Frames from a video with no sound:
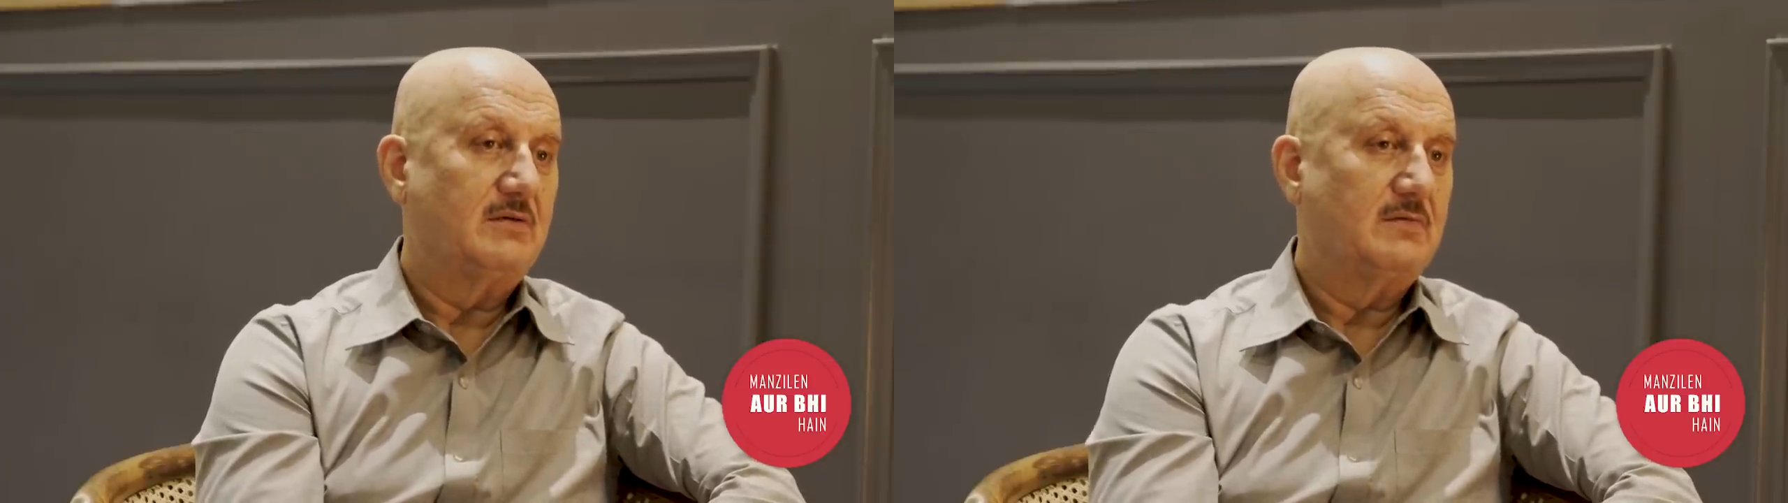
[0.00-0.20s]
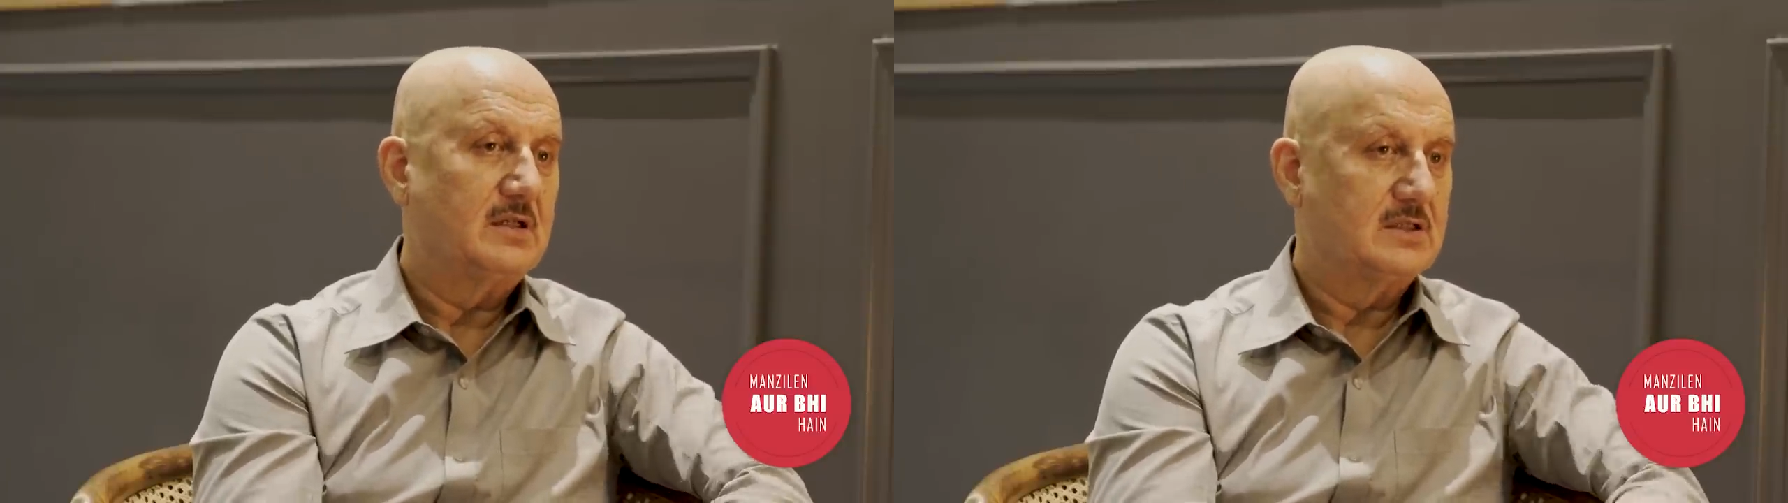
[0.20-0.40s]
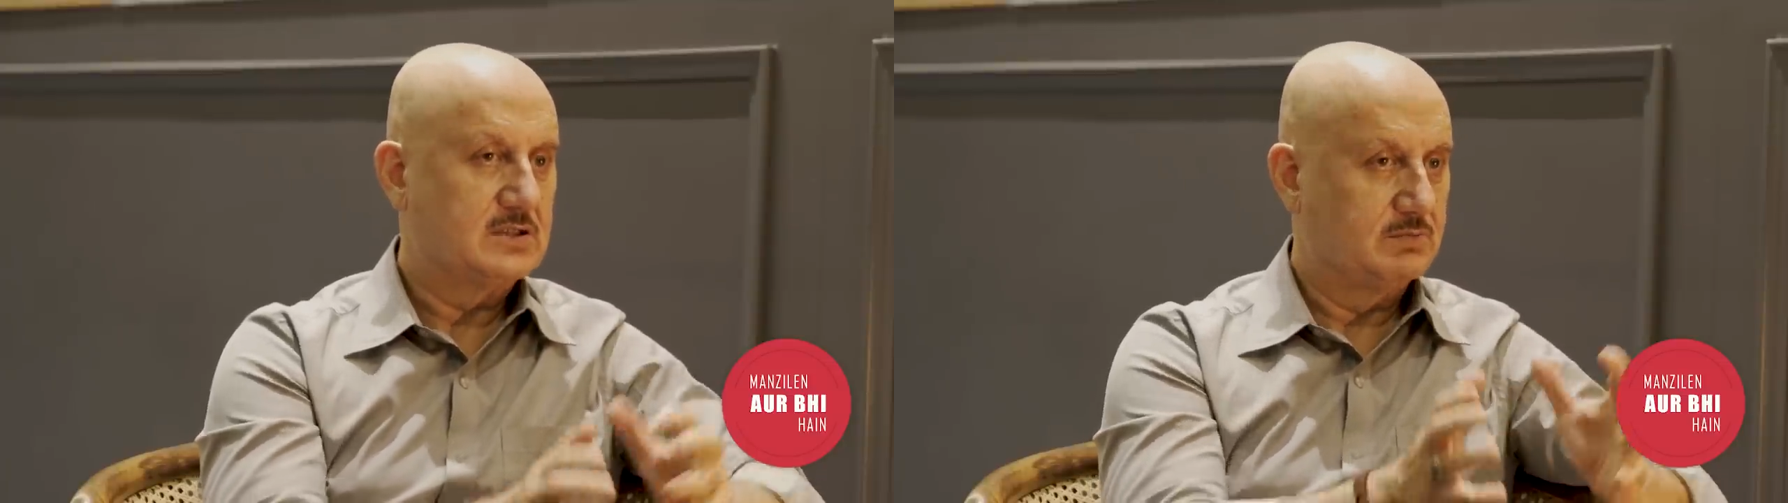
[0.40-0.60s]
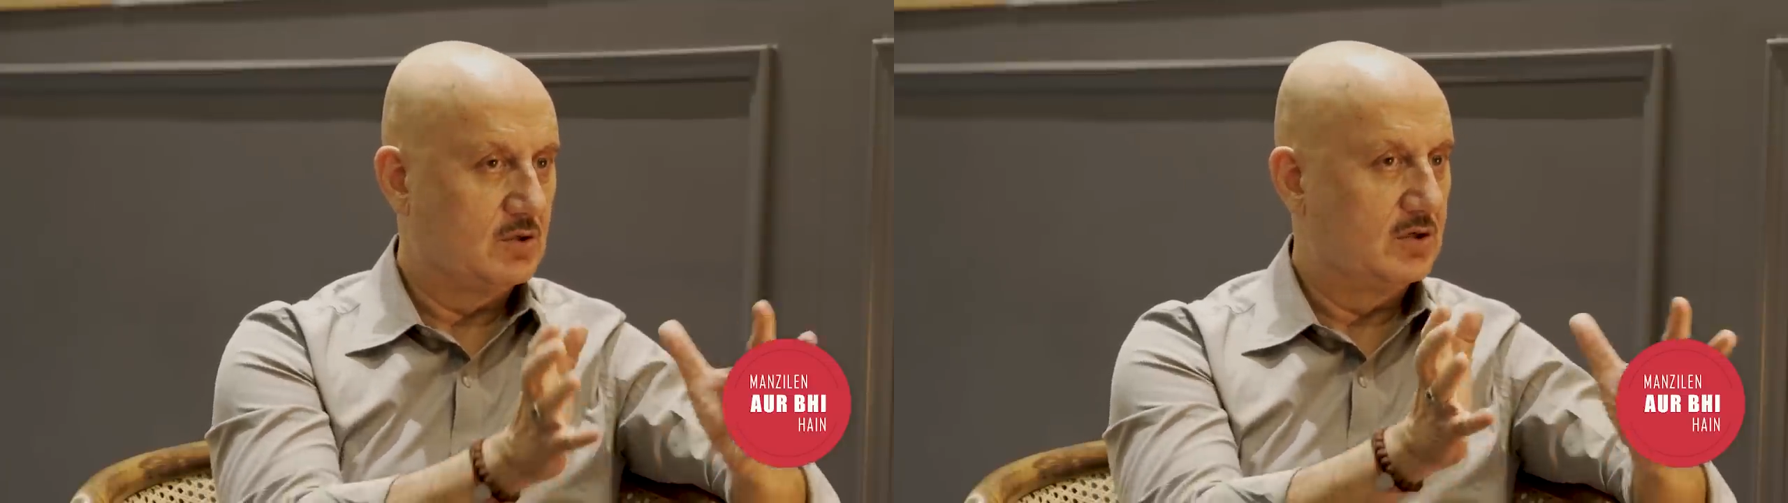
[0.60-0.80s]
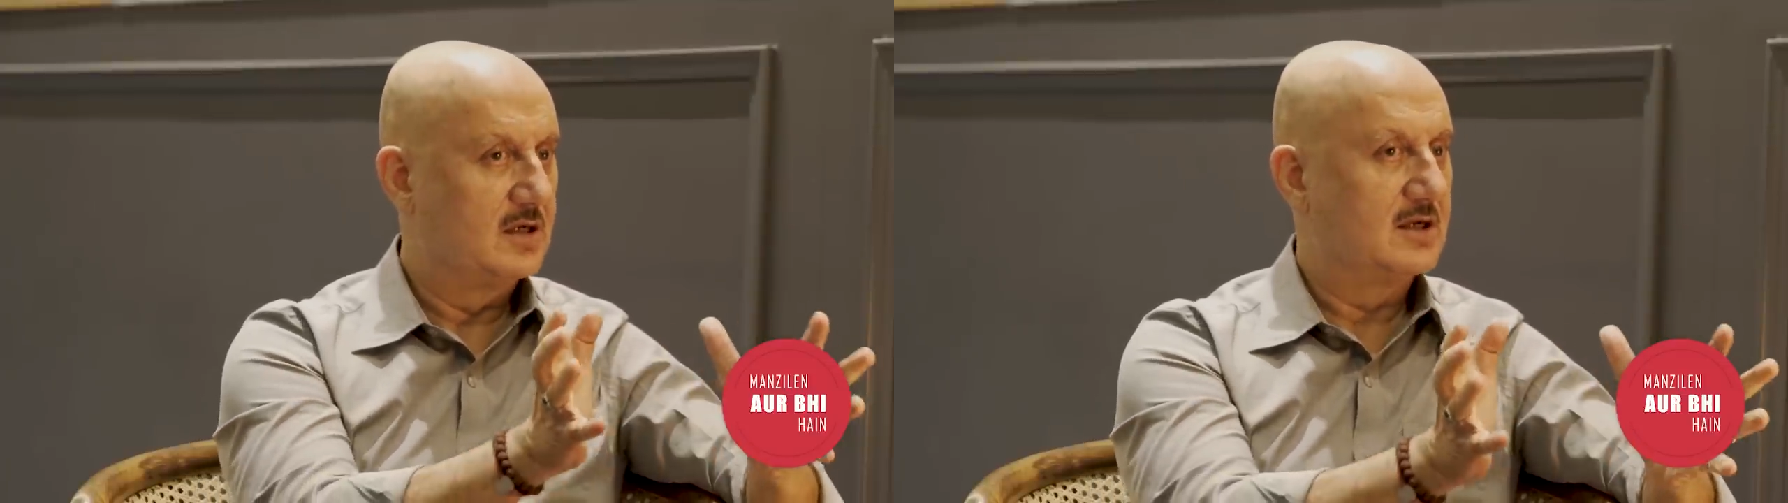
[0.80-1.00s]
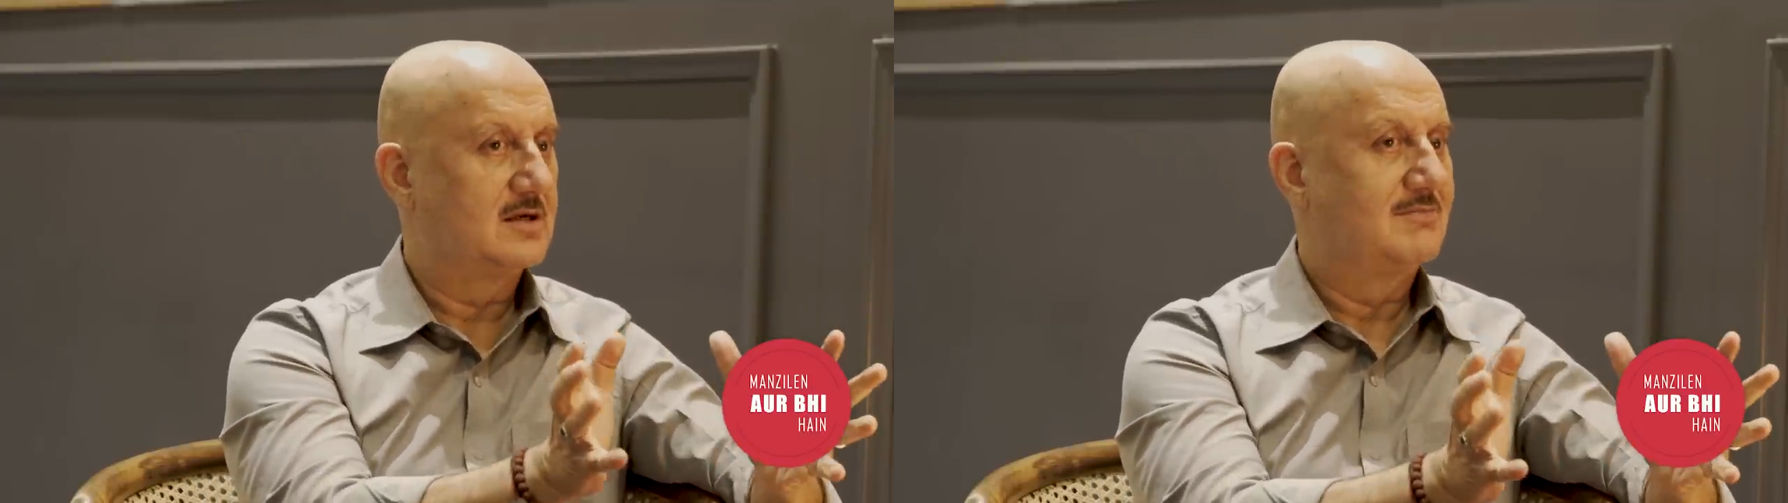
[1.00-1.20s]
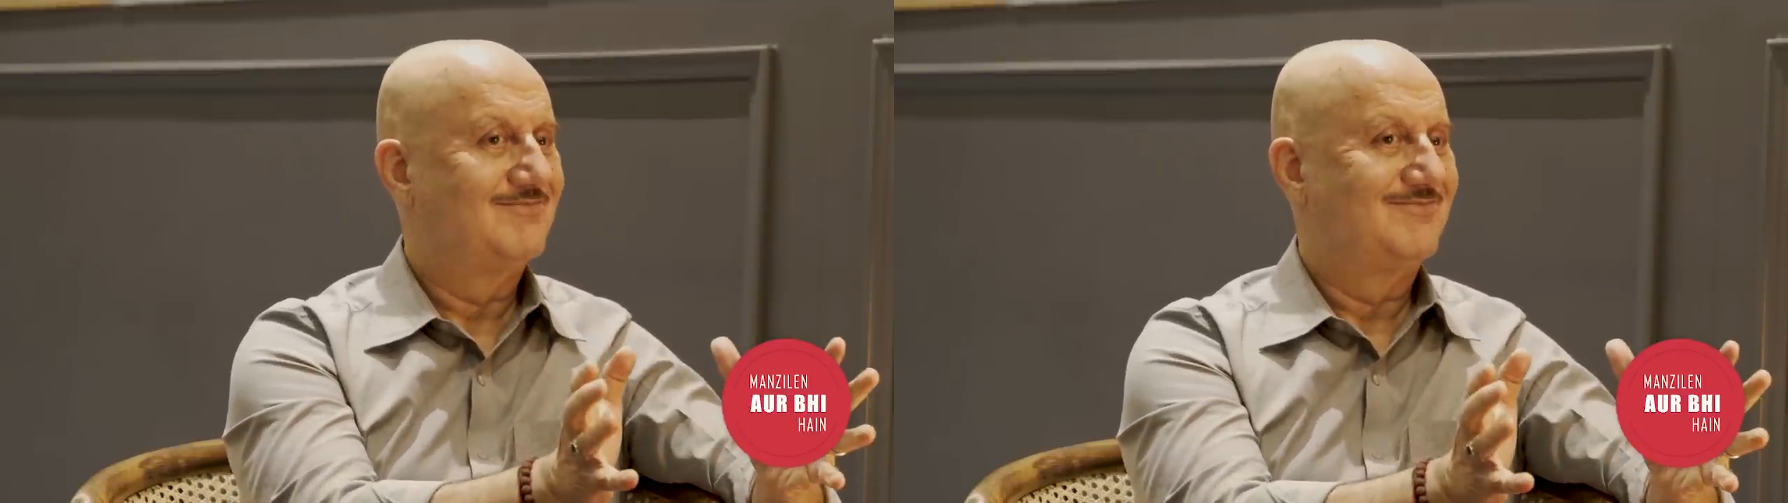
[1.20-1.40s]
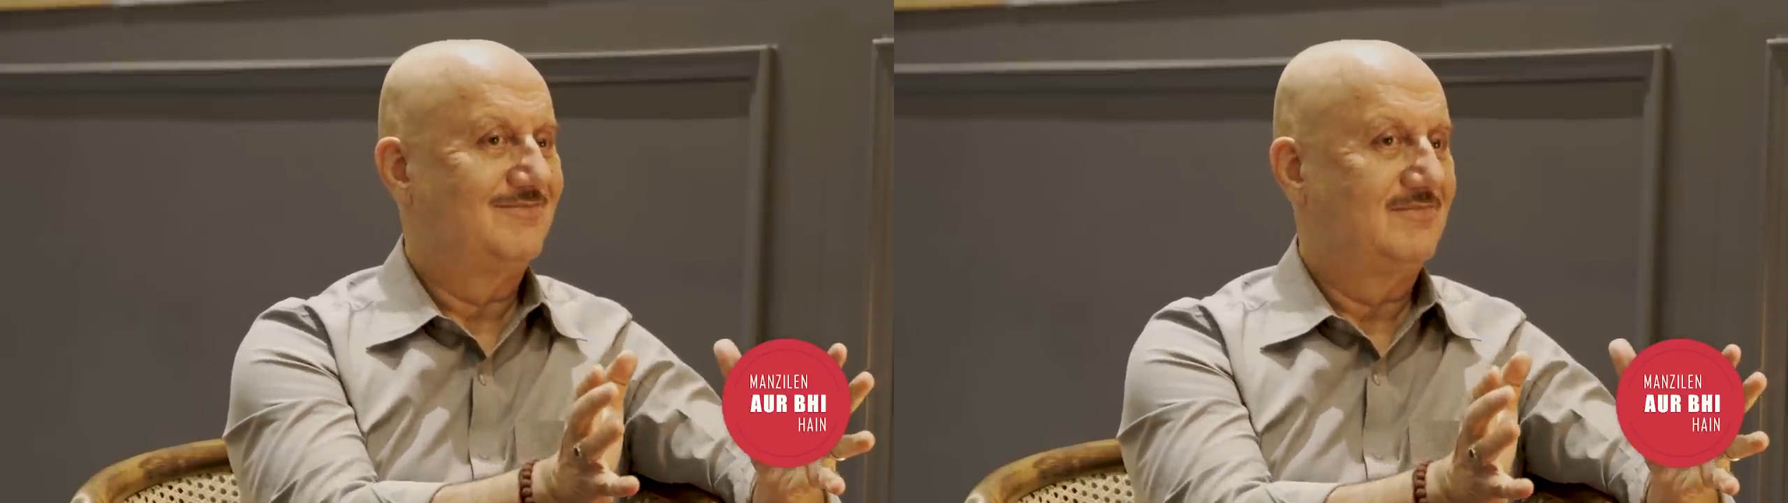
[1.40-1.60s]
with a smaller
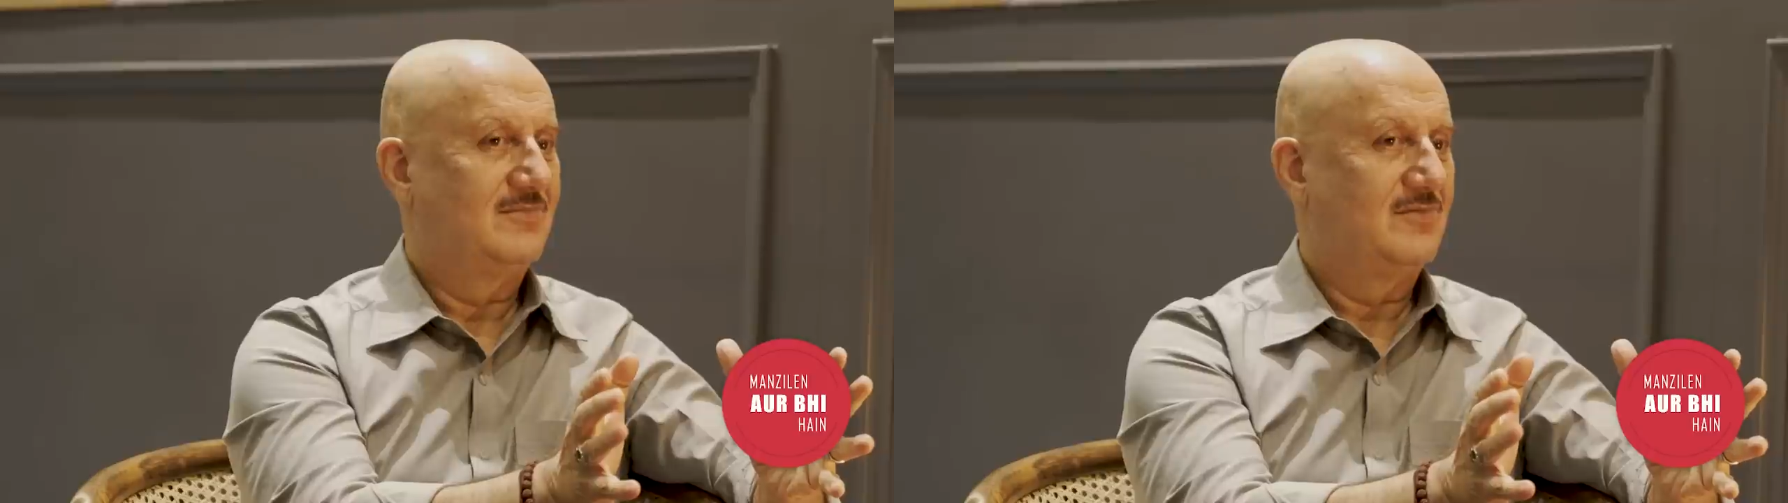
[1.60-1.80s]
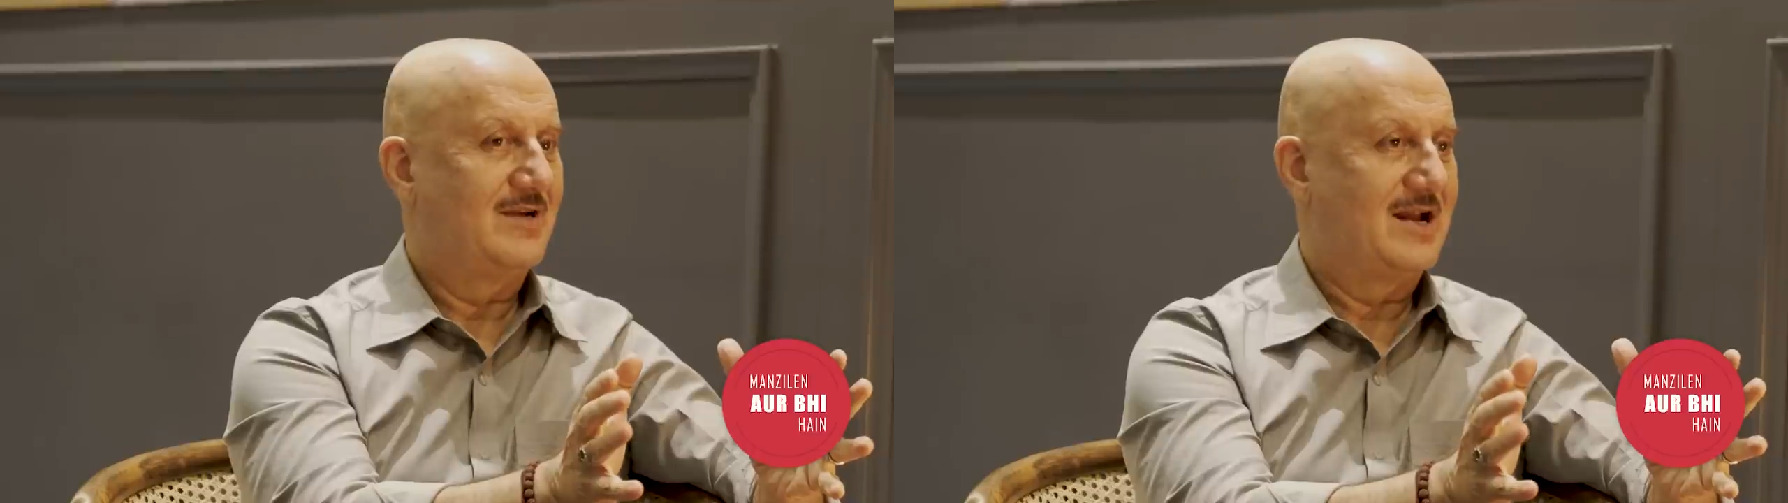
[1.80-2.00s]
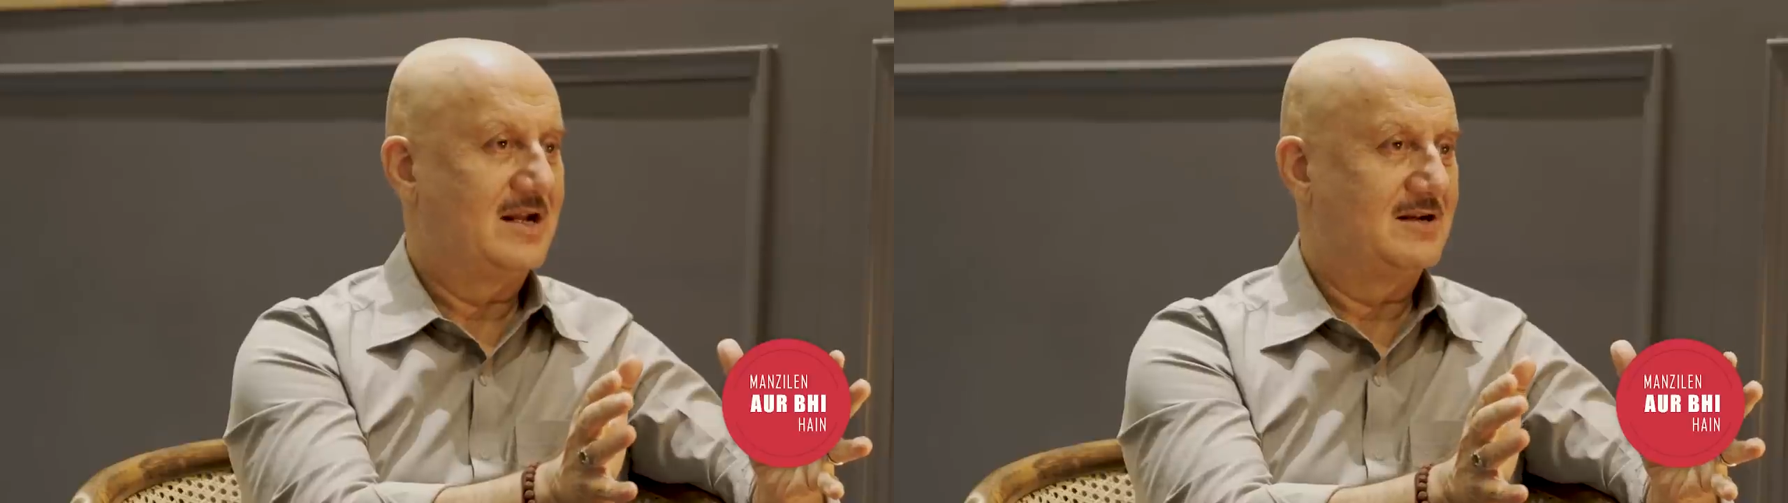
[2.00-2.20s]
van?